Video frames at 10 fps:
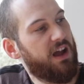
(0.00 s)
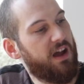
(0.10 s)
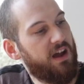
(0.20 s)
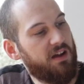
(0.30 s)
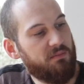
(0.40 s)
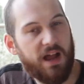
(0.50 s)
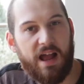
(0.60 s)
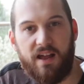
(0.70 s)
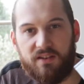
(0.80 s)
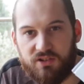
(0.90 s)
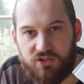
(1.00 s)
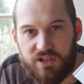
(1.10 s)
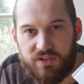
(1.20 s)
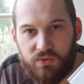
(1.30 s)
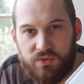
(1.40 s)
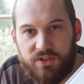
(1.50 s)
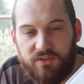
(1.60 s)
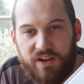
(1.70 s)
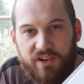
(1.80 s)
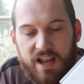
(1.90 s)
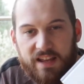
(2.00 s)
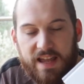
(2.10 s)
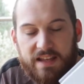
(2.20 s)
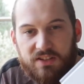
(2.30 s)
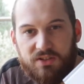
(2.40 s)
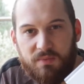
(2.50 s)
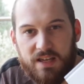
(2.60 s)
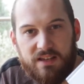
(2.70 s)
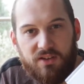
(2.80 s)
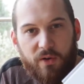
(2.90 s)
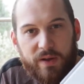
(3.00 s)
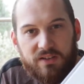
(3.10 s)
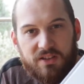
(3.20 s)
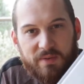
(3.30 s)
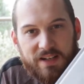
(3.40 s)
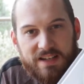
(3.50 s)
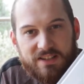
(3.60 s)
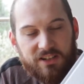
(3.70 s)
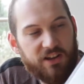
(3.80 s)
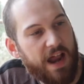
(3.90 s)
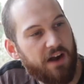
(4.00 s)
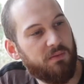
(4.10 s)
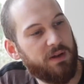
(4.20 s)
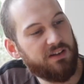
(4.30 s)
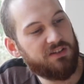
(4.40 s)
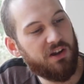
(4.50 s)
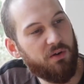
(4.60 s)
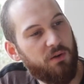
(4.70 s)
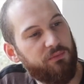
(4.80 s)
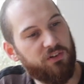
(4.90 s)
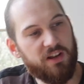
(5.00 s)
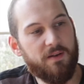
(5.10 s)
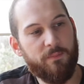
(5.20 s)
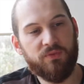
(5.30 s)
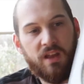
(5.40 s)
and she's also very against me going to the Middle East to learn Arabic, so hopefully